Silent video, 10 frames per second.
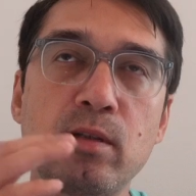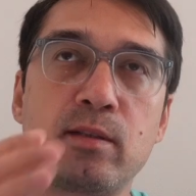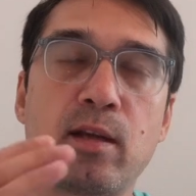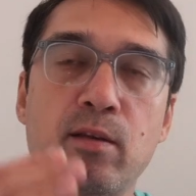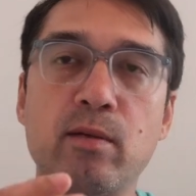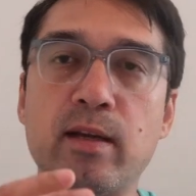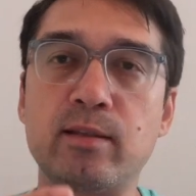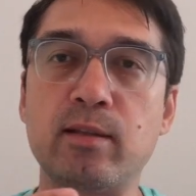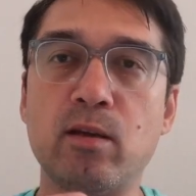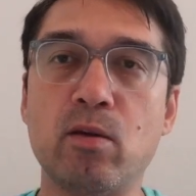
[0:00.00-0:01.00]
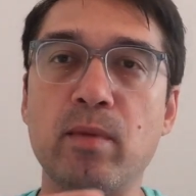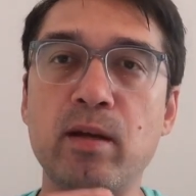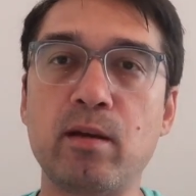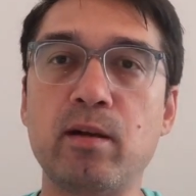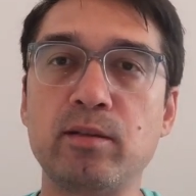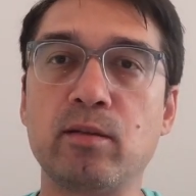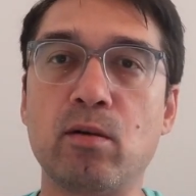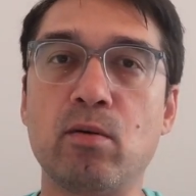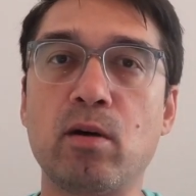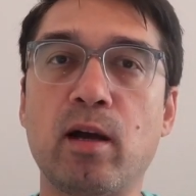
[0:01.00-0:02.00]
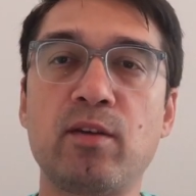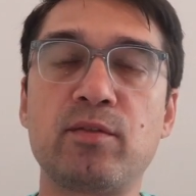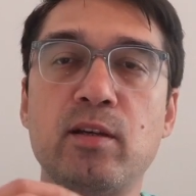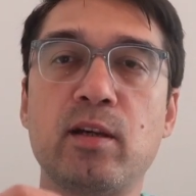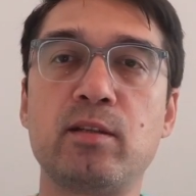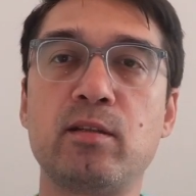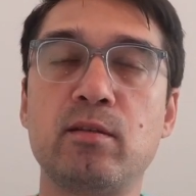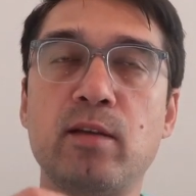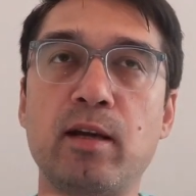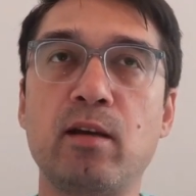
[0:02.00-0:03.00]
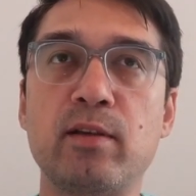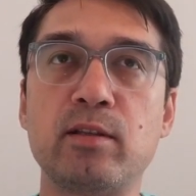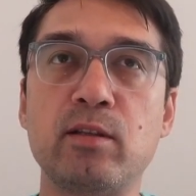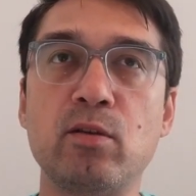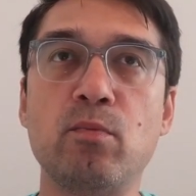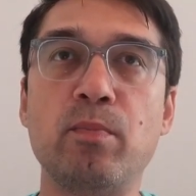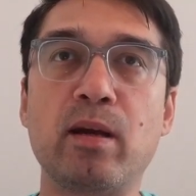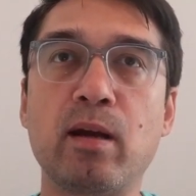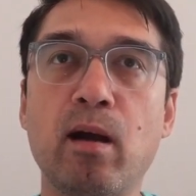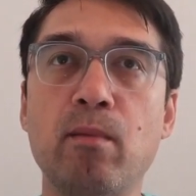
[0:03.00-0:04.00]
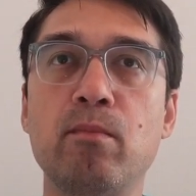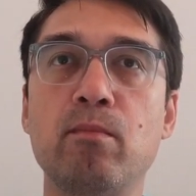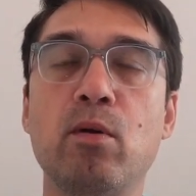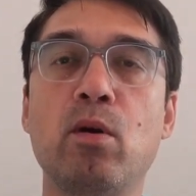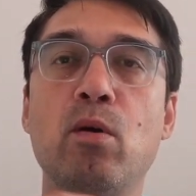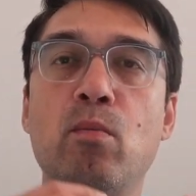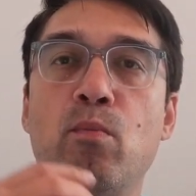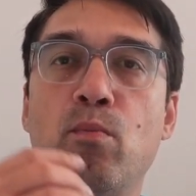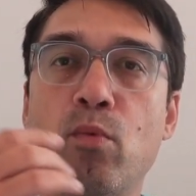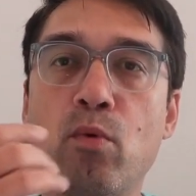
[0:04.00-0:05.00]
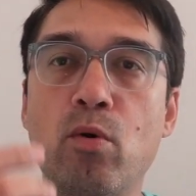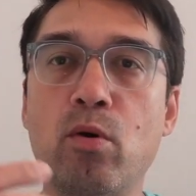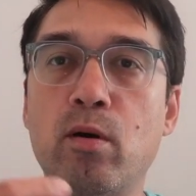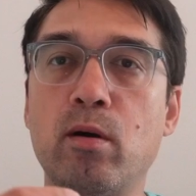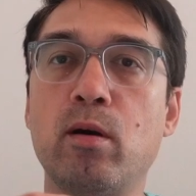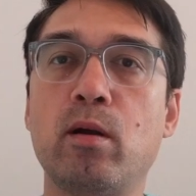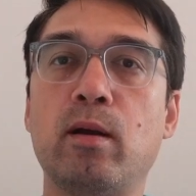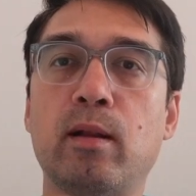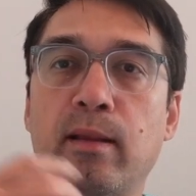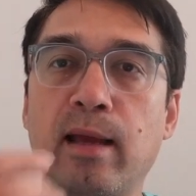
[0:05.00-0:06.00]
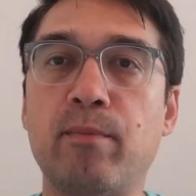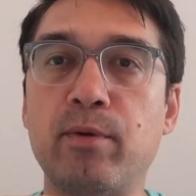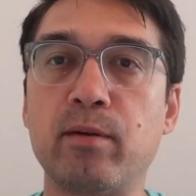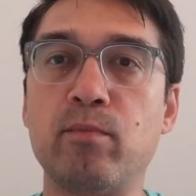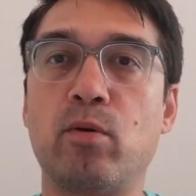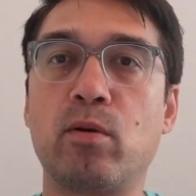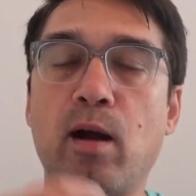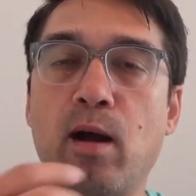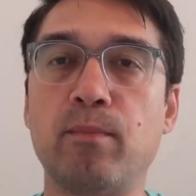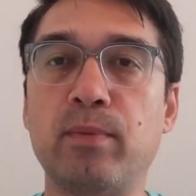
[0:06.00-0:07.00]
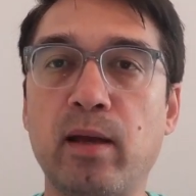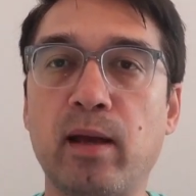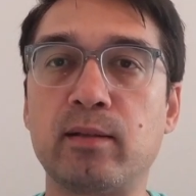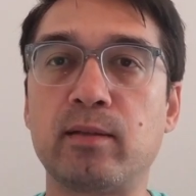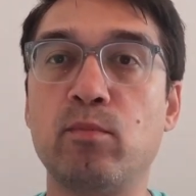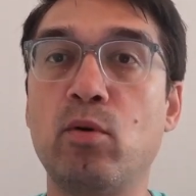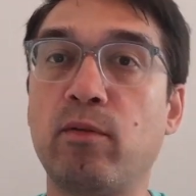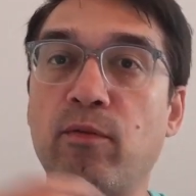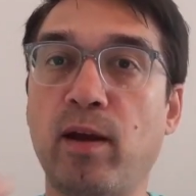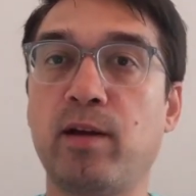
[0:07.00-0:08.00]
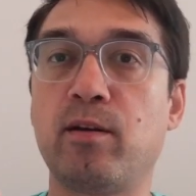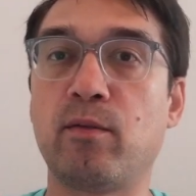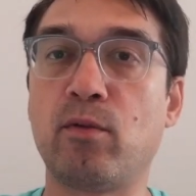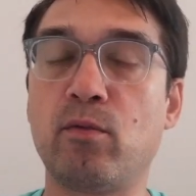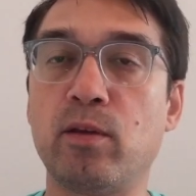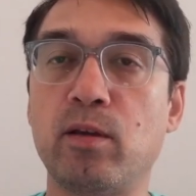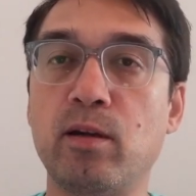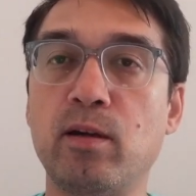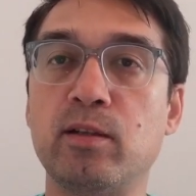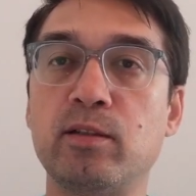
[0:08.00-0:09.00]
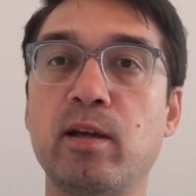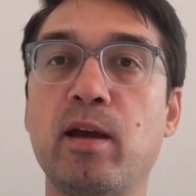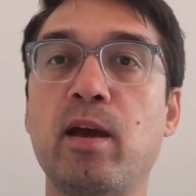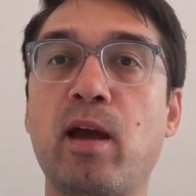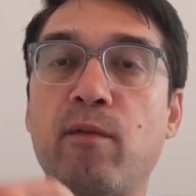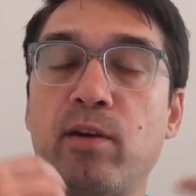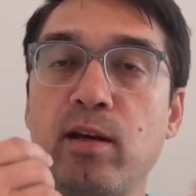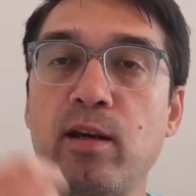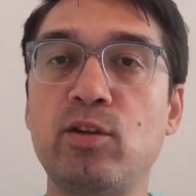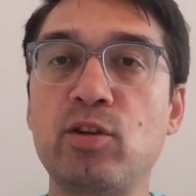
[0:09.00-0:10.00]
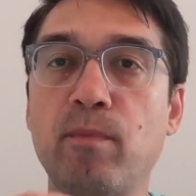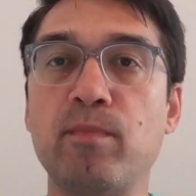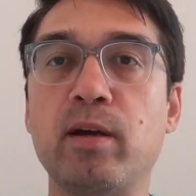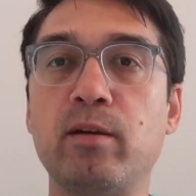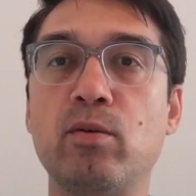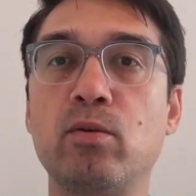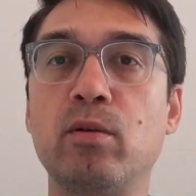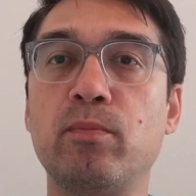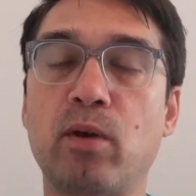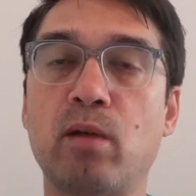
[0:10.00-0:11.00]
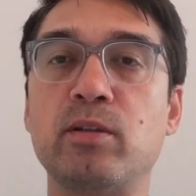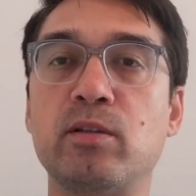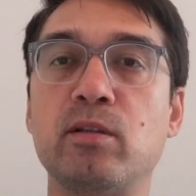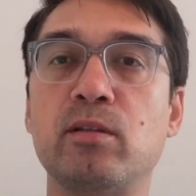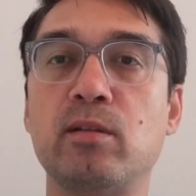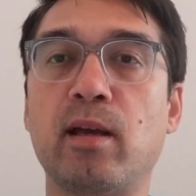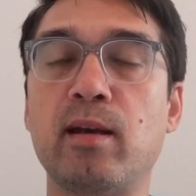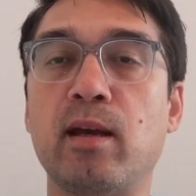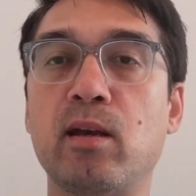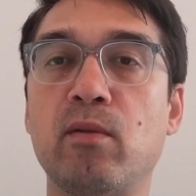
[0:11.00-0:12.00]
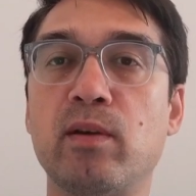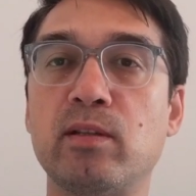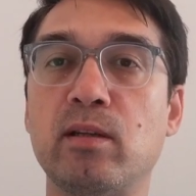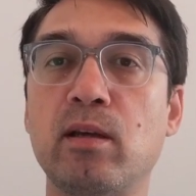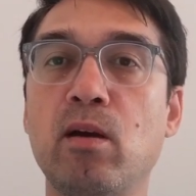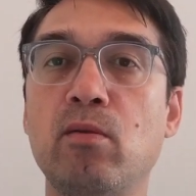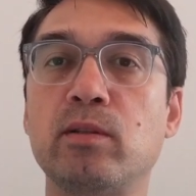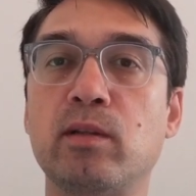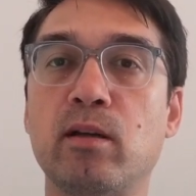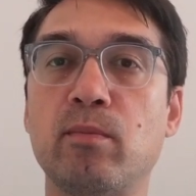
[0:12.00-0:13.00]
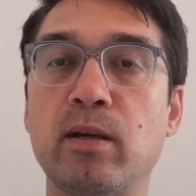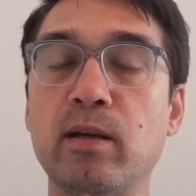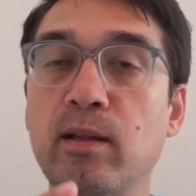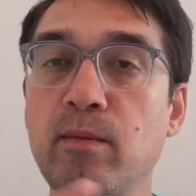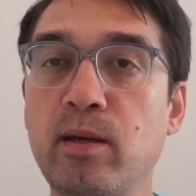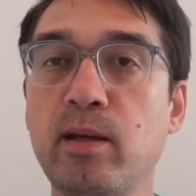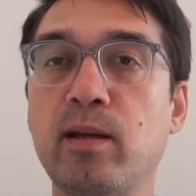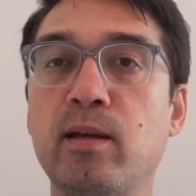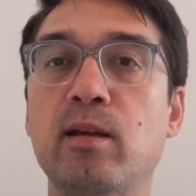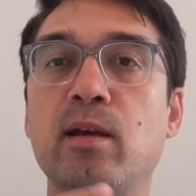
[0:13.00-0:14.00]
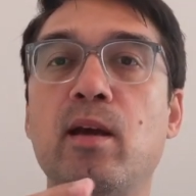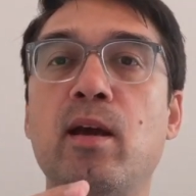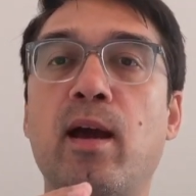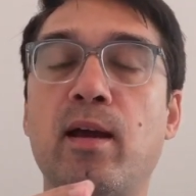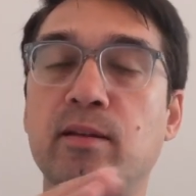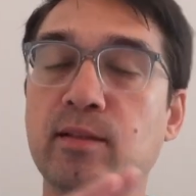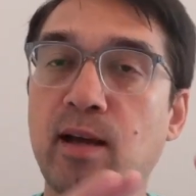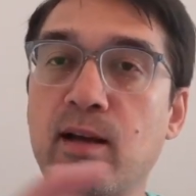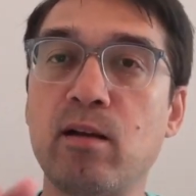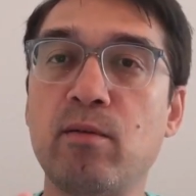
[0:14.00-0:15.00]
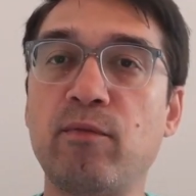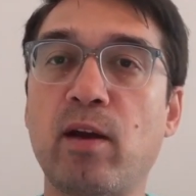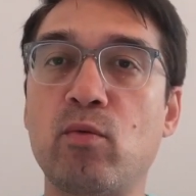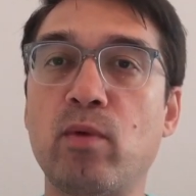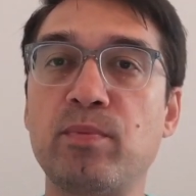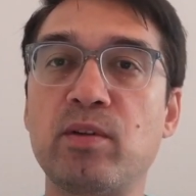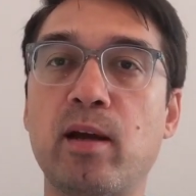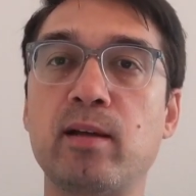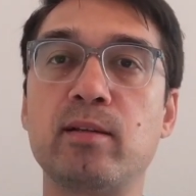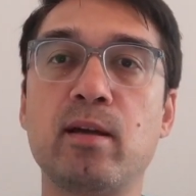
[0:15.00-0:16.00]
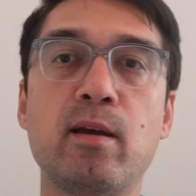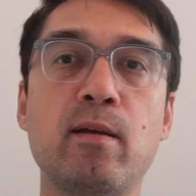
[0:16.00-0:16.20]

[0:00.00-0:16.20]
Since I started doing S E O many years ago, I have seen negative S E O become more elaborate, more complex, and more effective over the years. And with each update, Google promises that negative S E O is going to be eliminated and it's not going to affect websites.